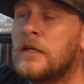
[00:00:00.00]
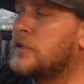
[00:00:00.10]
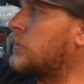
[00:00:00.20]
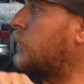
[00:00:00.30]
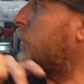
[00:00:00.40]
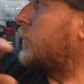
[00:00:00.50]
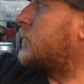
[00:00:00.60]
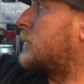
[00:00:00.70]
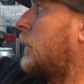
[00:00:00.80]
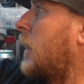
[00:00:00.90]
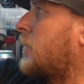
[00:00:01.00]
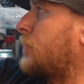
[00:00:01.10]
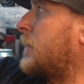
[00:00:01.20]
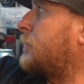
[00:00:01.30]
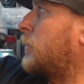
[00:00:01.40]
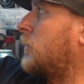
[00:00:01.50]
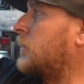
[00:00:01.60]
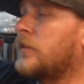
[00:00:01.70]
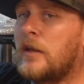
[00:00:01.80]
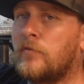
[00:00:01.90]
So there's a lot of
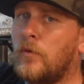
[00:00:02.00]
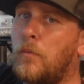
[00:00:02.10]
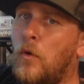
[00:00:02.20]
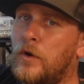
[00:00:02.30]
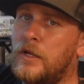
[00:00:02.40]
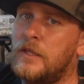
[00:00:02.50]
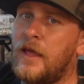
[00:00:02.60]
people that have reported